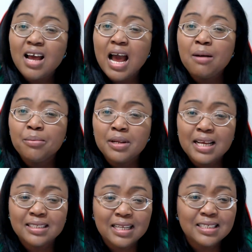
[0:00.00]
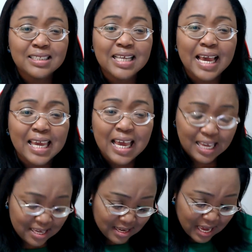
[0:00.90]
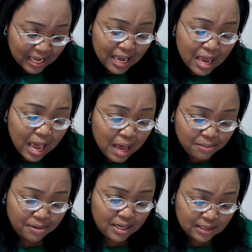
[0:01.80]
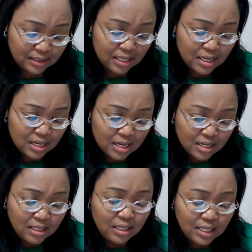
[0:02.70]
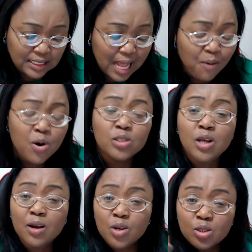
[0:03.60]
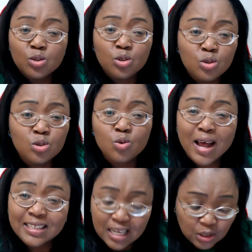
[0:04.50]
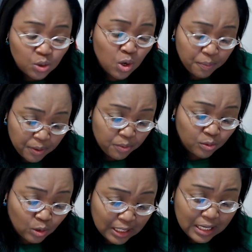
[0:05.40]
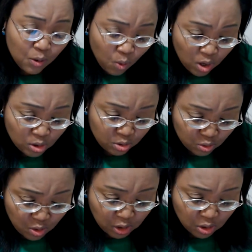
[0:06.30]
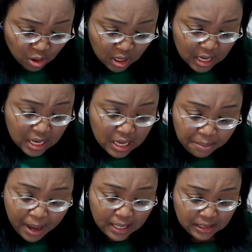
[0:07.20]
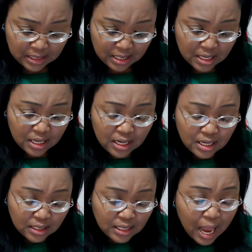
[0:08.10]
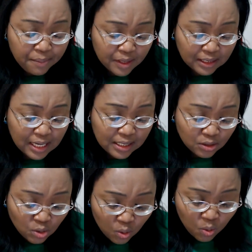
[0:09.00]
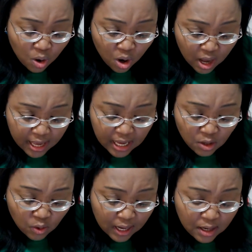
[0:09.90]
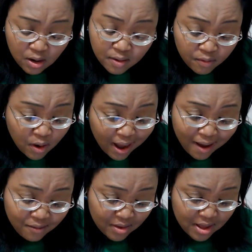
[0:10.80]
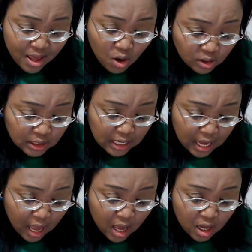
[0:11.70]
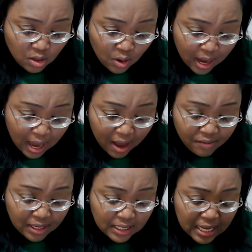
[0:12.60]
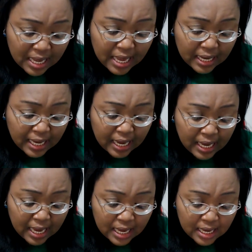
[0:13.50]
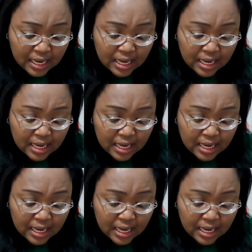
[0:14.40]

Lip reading: ambulance, that is keke ambulance. Is that what you are going to use to attend to your people in a war situation? Imagine, in a time that there is no war and you cannot even have health care, you are having a keke